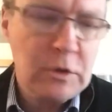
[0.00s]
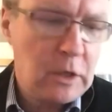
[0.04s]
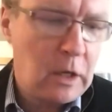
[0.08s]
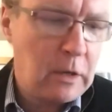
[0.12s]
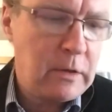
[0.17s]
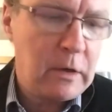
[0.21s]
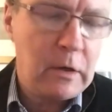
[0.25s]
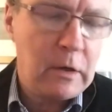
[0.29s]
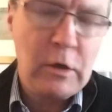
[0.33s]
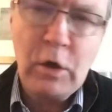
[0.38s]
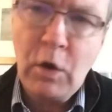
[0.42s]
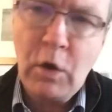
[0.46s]
So
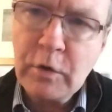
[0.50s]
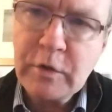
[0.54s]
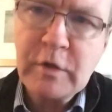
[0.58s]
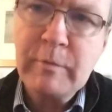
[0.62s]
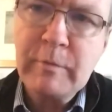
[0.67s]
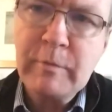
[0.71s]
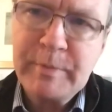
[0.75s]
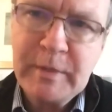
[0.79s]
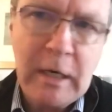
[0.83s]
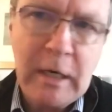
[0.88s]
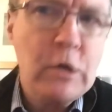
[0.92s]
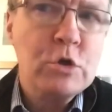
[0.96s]
there are lots
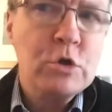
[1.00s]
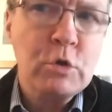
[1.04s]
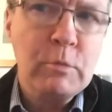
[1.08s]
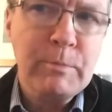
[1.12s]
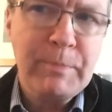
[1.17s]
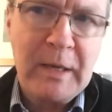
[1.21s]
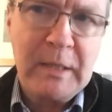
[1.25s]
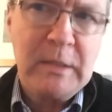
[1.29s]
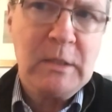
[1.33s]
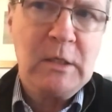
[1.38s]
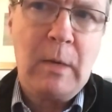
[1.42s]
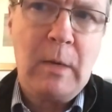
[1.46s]
of potential
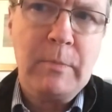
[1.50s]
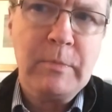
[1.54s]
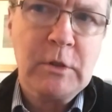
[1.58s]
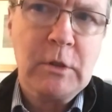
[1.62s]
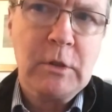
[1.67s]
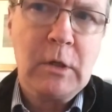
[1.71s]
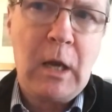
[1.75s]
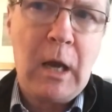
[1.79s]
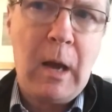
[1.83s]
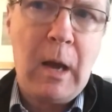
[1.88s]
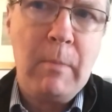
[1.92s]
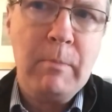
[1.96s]
bust ups
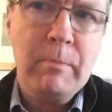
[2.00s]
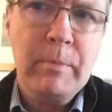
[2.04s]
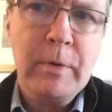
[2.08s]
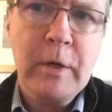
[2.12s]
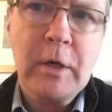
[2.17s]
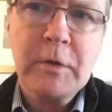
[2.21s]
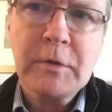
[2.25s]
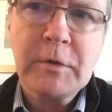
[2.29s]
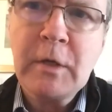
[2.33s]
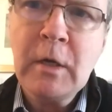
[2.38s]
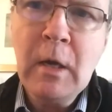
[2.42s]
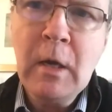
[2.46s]
to come
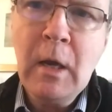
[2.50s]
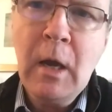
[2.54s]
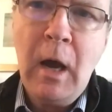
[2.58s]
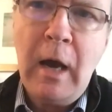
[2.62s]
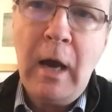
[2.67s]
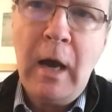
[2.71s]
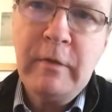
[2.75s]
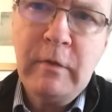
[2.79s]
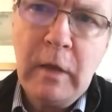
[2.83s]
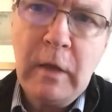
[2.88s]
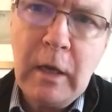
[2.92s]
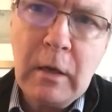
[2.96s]
because
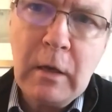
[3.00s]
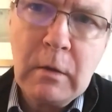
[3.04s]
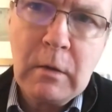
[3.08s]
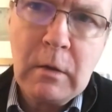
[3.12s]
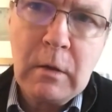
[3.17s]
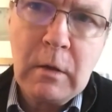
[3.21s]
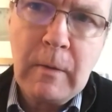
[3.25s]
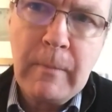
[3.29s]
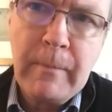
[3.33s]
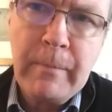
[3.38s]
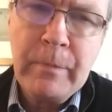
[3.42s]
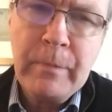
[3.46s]
I think
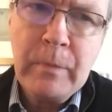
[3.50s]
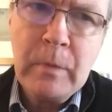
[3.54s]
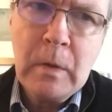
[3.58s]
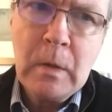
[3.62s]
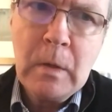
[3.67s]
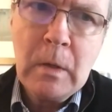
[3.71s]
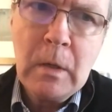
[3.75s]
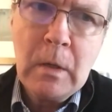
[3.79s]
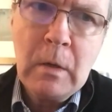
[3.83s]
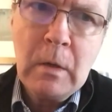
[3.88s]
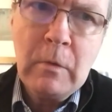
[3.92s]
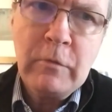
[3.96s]

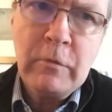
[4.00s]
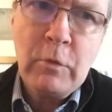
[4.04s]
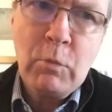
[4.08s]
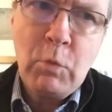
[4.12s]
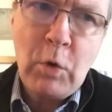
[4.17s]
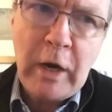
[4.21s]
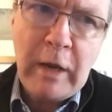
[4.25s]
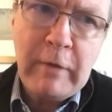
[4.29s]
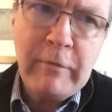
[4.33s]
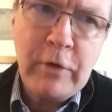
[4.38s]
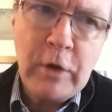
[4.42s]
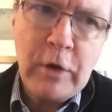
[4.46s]
from
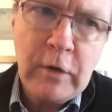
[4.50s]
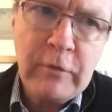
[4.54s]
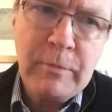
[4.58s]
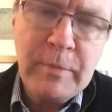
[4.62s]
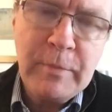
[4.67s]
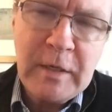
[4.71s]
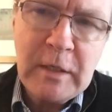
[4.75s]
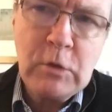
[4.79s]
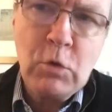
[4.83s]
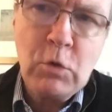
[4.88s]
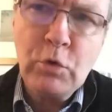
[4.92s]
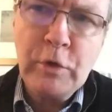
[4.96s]
what I've heard from
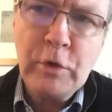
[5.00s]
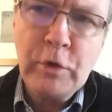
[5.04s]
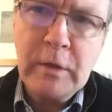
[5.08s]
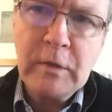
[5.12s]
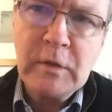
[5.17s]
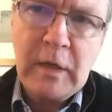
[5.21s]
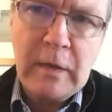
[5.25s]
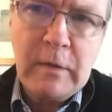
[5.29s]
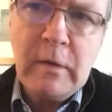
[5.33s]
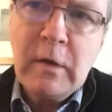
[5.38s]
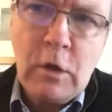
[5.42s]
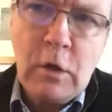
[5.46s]
this
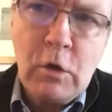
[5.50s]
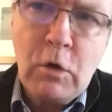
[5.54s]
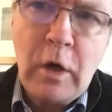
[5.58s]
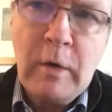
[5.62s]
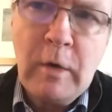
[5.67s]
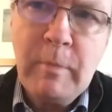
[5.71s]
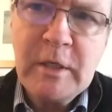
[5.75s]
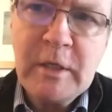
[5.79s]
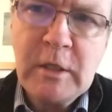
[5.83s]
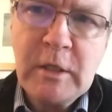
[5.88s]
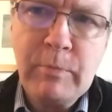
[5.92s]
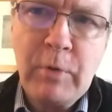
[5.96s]
audience, I think you're going
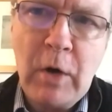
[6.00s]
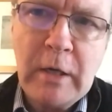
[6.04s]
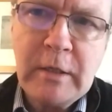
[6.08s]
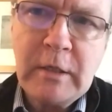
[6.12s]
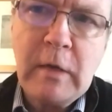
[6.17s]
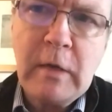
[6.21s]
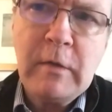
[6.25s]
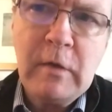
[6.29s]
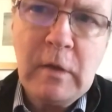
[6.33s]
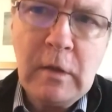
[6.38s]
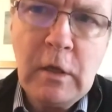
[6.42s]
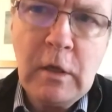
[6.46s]
to be surprised.
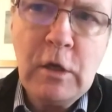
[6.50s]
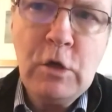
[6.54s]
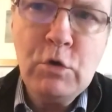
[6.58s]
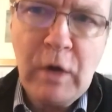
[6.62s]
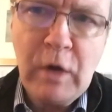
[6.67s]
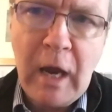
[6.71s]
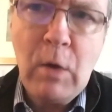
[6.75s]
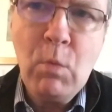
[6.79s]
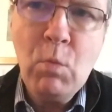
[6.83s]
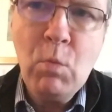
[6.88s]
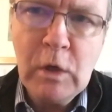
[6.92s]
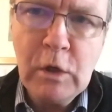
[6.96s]
I think the
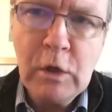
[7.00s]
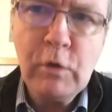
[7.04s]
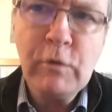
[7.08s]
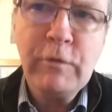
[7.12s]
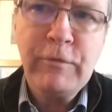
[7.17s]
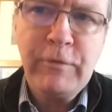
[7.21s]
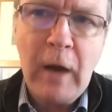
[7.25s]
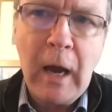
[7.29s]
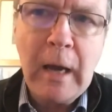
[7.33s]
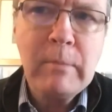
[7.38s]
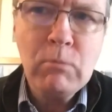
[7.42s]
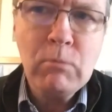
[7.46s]
UK will
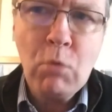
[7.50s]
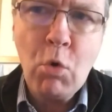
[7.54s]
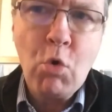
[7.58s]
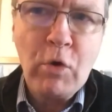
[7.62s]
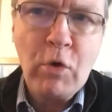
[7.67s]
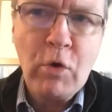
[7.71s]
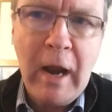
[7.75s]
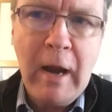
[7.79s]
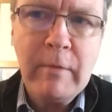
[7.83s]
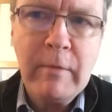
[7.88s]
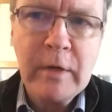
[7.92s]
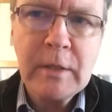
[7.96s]
find
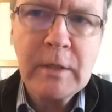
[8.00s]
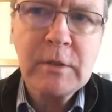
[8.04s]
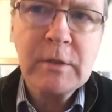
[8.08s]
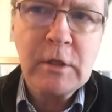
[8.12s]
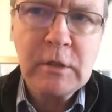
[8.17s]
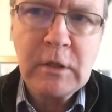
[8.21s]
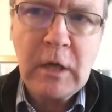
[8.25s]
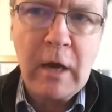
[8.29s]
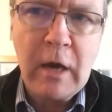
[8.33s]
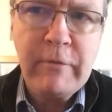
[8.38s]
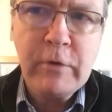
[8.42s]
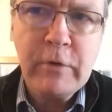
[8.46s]
more areas to
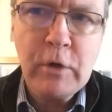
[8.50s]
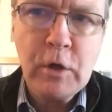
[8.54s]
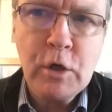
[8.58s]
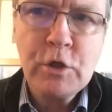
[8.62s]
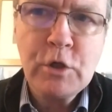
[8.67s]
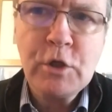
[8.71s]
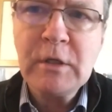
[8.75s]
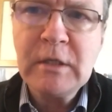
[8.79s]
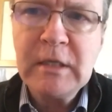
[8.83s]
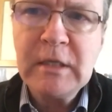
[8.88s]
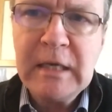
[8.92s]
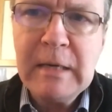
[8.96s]
diverge
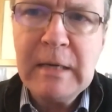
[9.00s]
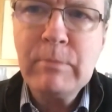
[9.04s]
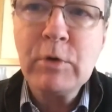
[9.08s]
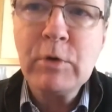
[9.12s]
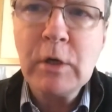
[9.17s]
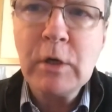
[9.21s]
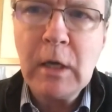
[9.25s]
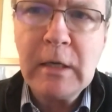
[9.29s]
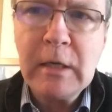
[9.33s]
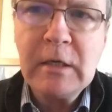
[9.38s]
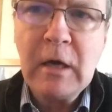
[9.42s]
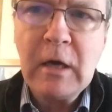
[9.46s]
and
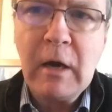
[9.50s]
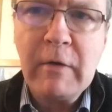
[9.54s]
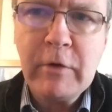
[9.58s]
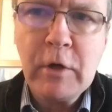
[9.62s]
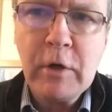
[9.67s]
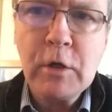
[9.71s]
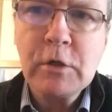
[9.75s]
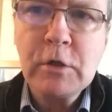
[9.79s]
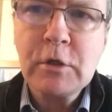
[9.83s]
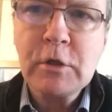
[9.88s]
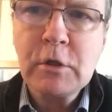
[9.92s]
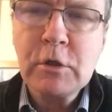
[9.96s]
deliberately
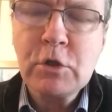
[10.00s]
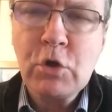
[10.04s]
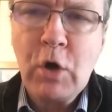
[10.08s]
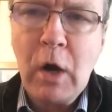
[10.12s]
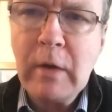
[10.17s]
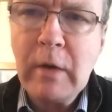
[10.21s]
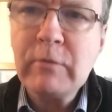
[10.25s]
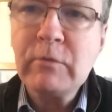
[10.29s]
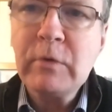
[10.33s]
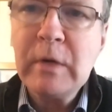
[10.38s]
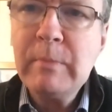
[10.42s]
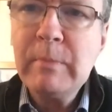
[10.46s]
diverge to try
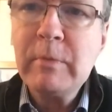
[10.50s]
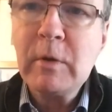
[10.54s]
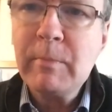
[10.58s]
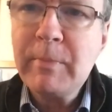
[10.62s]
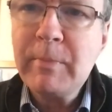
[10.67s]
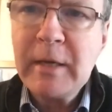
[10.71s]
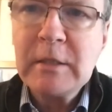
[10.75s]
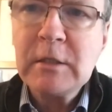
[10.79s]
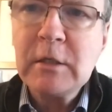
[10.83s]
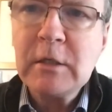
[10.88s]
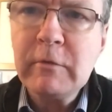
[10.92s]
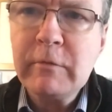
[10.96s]
and reap
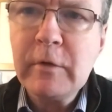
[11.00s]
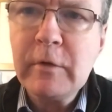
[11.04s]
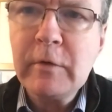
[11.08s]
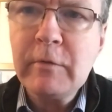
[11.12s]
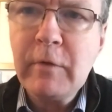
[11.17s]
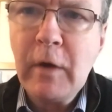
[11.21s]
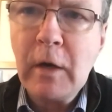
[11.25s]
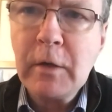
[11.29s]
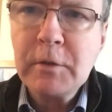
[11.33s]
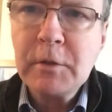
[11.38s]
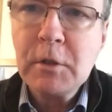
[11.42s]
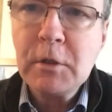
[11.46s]
competitive
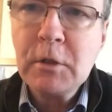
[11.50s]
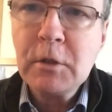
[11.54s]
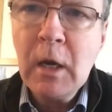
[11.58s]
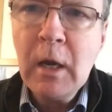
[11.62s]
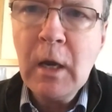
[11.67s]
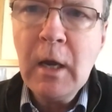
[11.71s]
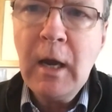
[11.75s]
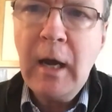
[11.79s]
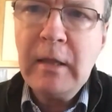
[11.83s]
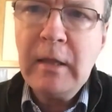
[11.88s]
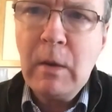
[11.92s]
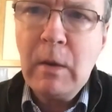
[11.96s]
advantage,
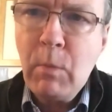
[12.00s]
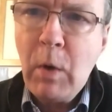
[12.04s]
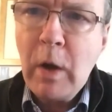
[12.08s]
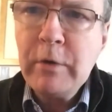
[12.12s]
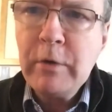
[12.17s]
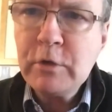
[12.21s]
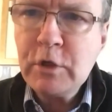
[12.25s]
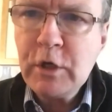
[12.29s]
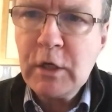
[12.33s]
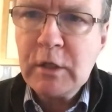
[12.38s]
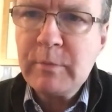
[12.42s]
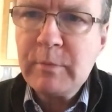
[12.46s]
and they
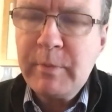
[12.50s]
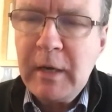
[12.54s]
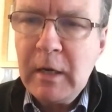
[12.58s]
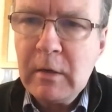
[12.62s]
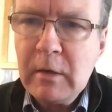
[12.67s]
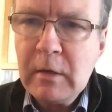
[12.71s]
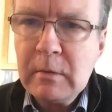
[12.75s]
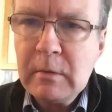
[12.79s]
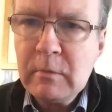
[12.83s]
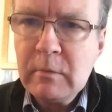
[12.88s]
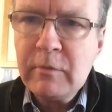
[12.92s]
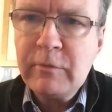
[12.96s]
won't just be
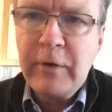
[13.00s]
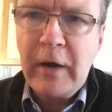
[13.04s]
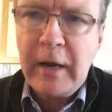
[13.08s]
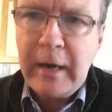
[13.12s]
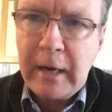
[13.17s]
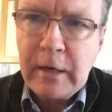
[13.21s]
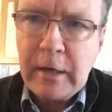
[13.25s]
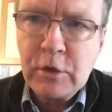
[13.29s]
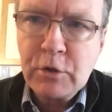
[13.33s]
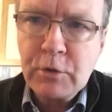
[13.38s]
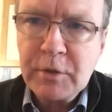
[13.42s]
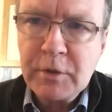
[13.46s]
in
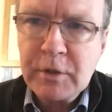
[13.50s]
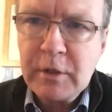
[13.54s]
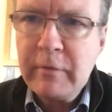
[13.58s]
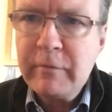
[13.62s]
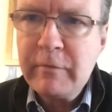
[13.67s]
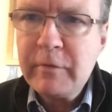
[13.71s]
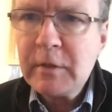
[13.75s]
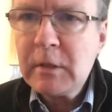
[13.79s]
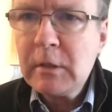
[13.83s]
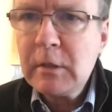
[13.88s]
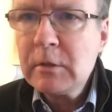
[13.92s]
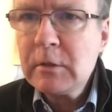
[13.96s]
financial
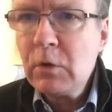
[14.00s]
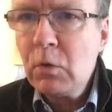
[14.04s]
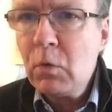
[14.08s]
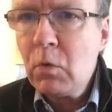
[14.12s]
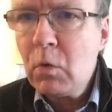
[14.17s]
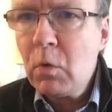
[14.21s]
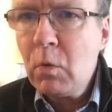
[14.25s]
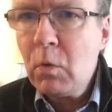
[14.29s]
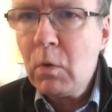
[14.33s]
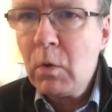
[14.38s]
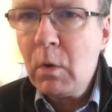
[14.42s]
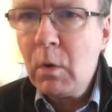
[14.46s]
services
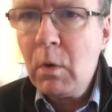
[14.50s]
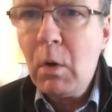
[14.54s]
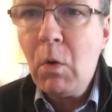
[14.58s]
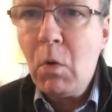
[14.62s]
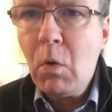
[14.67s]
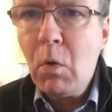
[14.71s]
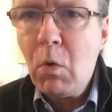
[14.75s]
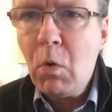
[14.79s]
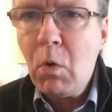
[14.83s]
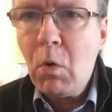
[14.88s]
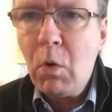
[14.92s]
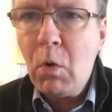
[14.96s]
or
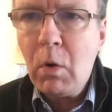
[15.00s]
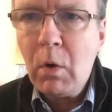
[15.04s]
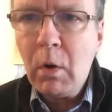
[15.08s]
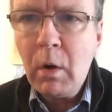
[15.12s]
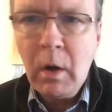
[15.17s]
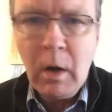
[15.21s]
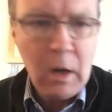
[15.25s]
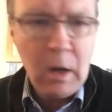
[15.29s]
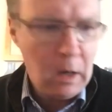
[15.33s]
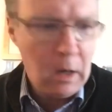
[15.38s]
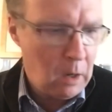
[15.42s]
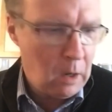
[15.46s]
or
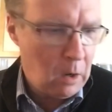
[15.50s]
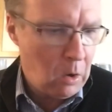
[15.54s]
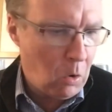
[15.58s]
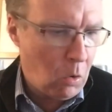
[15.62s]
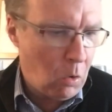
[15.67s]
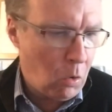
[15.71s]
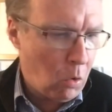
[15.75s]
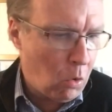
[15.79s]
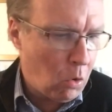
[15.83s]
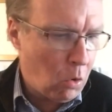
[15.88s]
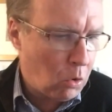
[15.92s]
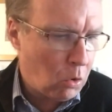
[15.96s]

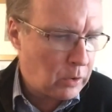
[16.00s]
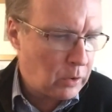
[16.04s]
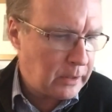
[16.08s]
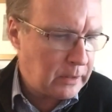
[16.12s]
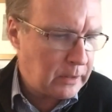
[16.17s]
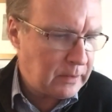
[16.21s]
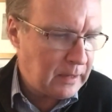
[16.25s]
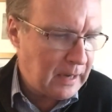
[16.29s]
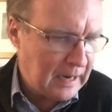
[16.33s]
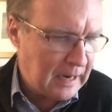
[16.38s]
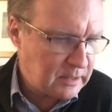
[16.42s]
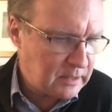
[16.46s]
or
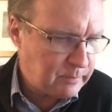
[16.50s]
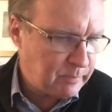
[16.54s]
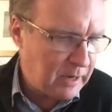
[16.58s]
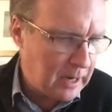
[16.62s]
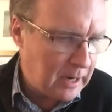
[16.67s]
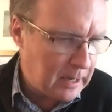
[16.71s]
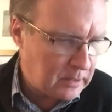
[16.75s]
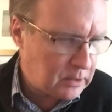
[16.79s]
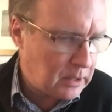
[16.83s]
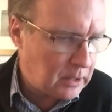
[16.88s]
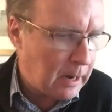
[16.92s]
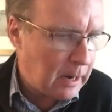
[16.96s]
in the
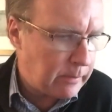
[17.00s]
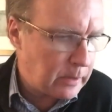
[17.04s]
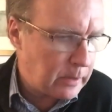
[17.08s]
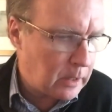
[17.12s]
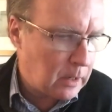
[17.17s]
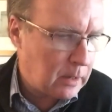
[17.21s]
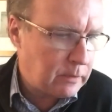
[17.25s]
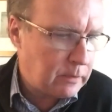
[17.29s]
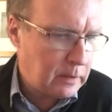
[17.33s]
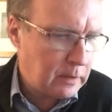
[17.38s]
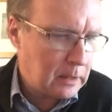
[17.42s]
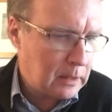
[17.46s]
SPS area.
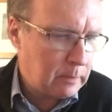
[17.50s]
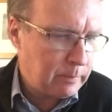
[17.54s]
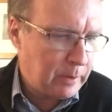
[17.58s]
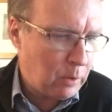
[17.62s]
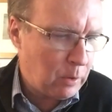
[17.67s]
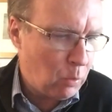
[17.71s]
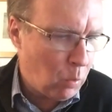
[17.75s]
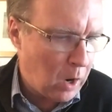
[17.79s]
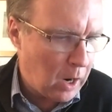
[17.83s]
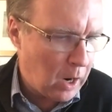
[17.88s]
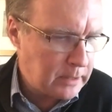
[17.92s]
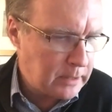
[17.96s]
I think it'll
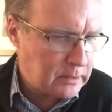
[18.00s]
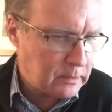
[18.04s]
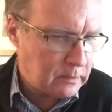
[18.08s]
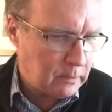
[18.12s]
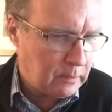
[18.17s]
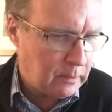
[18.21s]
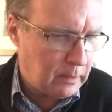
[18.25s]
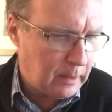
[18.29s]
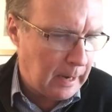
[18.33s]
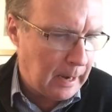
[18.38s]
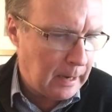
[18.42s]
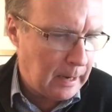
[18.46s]
be wider
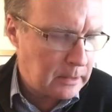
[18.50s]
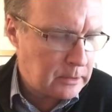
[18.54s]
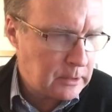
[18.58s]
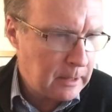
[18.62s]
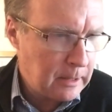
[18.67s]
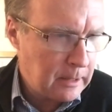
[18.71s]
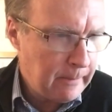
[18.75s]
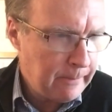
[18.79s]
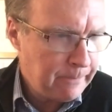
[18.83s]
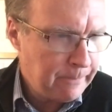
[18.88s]
than that.